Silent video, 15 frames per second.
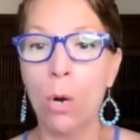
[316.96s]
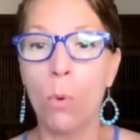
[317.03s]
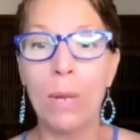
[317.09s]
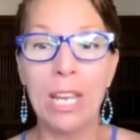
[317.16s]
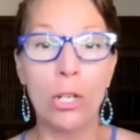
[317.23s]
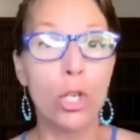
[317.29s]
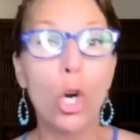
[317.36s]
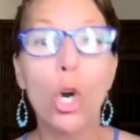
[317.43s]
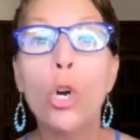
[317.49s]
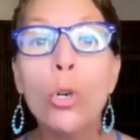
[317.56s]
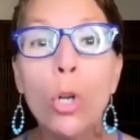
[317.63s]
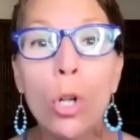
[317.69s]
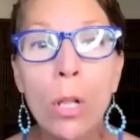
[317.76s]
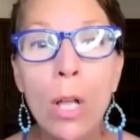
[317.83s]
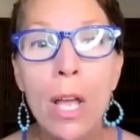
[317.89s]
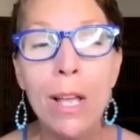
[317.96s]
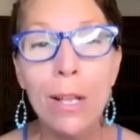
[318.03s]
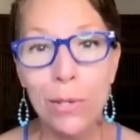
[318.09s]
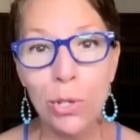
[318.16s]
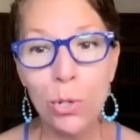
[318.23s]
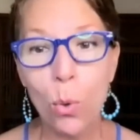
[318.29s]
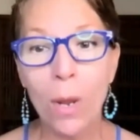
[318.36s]
internal
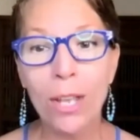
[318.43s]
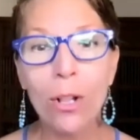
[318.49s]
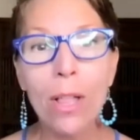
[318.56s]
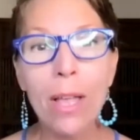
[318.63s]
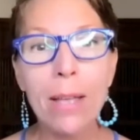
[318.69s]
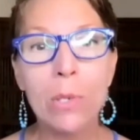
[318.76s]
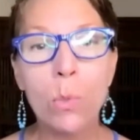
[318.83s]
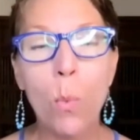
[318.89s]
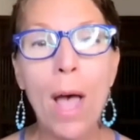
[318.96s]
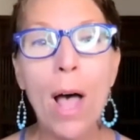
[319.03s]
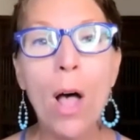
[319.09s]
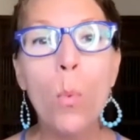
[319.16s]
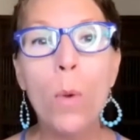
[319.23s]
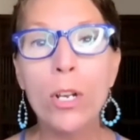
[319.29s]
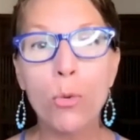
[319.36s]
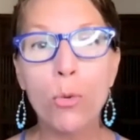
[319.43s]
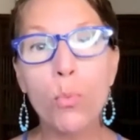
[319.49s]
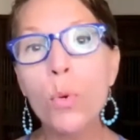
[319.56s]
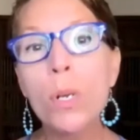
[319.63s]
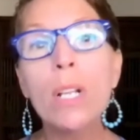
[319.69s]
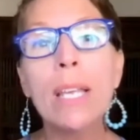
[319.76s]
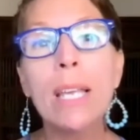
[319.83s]
soil as well, which
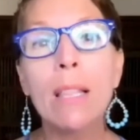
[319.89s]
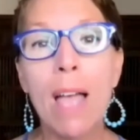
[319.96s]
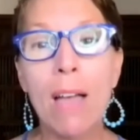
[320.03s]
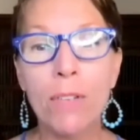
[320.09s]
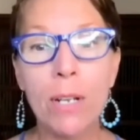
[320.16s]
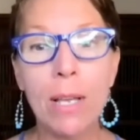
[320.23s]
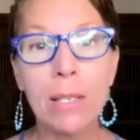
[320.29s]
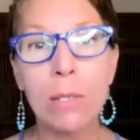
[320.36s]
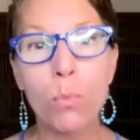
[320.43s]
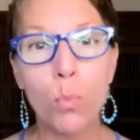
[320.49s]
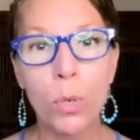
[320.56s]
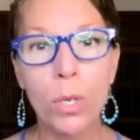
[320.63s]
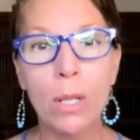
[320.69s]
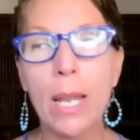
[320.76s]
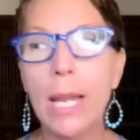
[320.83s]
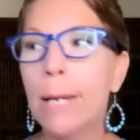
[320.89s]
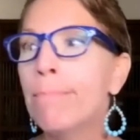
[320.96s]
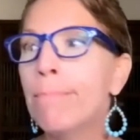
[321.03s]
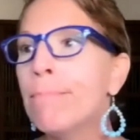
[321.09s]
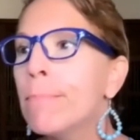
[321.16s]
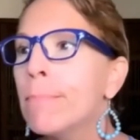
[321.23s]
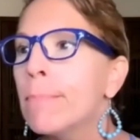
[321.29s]
really left us really
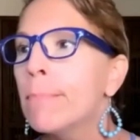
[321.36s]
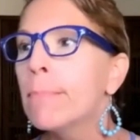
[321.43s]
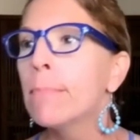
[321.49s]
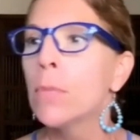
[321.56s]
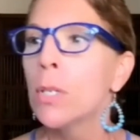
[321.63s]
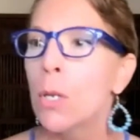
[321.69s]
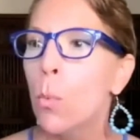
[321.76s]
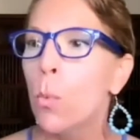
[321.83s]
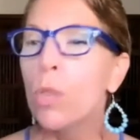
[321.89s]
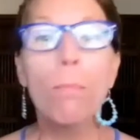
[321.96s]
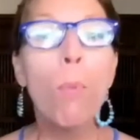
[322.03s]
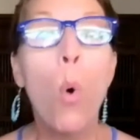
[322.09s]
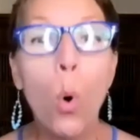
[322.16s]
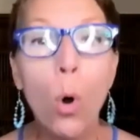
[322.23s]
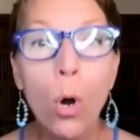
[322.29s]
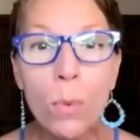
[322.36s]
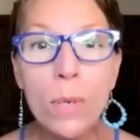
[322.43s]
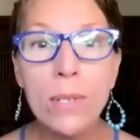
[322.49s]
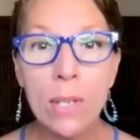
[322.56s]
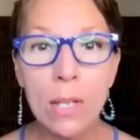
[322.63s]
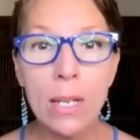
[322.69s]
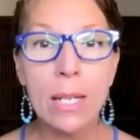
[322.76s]
with poor
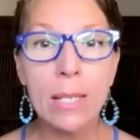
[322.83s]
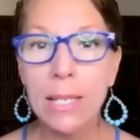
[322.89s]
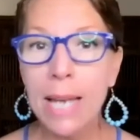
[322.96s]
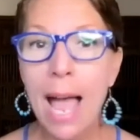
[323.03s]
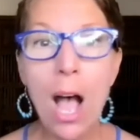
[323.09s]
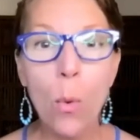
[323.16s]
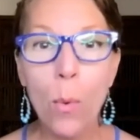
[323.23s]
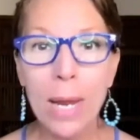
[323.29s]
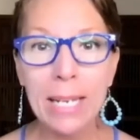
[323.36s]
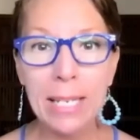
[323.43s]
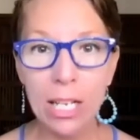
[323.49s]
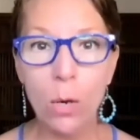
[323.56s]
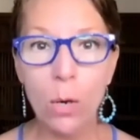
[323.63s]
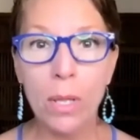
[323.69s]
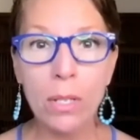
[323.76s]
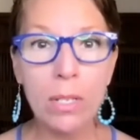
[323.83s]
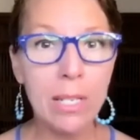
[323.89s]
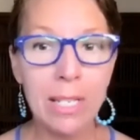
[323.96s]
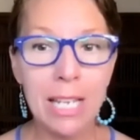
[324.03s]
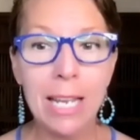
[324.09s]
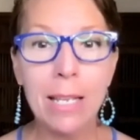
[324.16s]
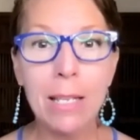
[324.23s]
resilience to how we deal with
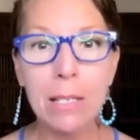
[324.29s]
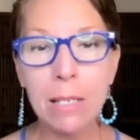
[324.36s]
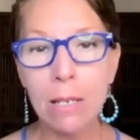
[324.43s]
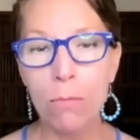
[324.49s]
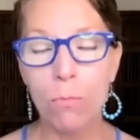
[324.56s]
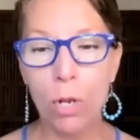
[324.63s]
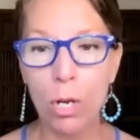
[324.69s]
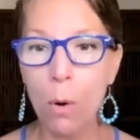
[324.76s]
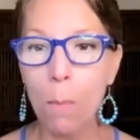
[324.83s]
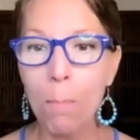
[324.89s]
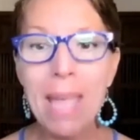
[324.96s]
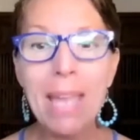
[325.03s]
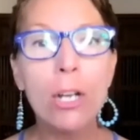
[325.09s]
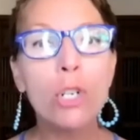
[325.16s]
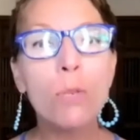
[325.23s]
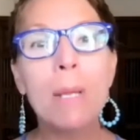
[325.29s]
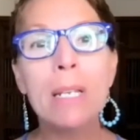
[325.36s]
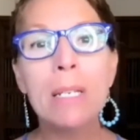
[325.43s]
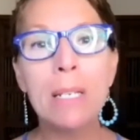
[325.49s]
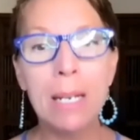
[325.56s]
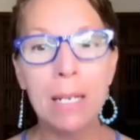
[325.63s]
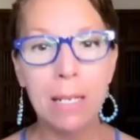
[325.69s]
disease,
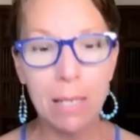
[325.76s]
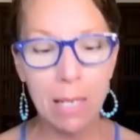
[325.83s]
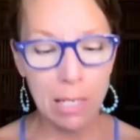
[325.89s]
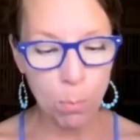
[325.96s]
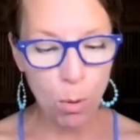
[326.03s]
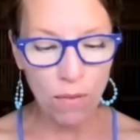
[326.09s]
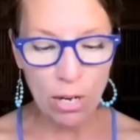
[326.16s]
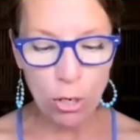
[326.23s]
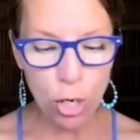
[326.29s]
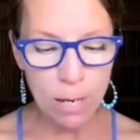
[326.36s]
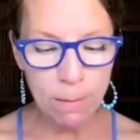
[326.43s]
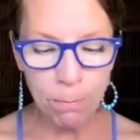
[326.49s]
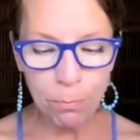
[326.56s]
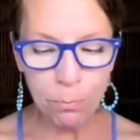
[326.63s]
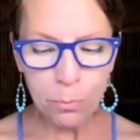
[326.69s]
management and disease prevention.